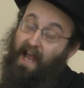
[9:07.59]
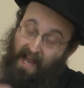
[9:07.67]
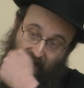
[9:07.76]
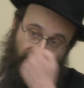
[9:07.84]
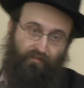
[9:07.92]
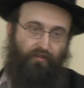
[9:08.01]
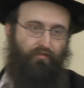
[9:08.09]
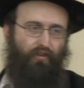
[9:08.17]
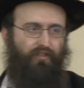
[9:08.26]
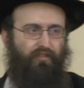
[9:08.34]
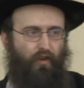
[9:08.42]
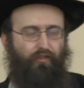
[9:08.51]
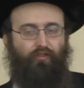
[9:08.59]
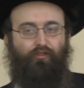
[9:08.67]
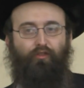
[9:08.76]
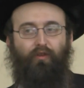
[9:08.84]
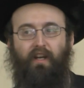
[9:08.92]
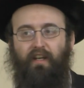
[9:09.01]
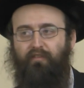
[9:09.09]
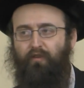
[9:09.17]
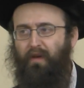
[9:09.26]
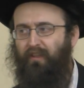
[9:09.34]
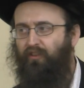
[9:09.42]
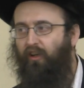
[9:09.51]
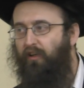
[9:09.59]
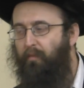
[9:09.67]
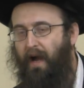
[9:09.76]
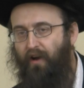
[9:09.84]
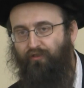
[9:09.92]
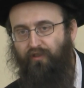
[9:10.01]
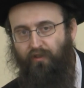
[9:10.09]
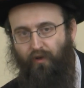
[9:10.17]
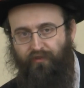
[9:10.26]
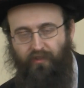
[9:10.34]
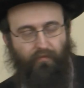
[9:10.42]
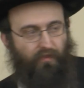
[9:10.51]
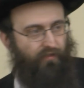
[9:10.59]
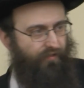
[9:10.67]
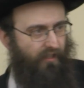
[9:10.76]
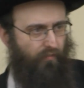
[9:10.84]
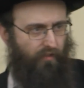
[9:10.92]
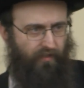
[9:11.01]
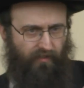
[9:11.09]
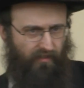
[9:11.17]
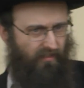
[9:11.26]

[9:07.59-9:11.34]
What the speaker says: And the reverse is also true, that even when the Torah boundaries don't seem to fit in with